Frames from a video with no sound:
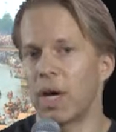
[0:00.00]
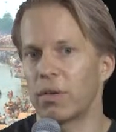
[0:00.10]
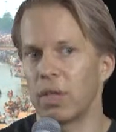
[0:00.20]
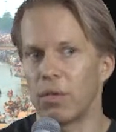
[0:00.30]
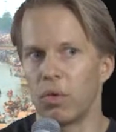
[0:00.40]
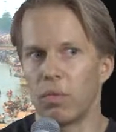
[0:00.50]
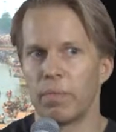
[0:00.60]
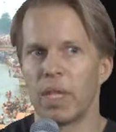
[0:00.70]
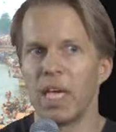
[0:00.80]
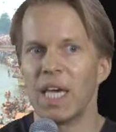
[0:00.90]
higher level.
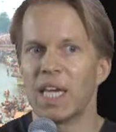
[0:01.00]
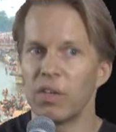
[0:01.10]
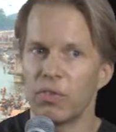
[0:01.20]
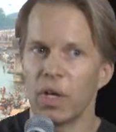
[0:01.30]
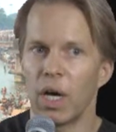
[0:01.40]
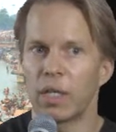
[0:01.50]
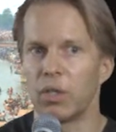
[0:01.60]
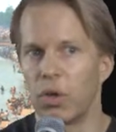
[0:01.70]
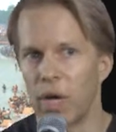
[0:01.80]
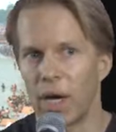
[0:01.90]
If not,
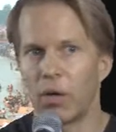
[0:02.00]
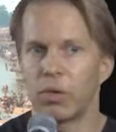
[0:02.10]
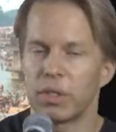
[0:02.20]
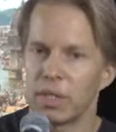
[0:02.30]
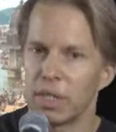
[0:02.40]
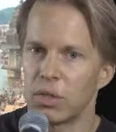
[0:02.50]
you go to hell or descend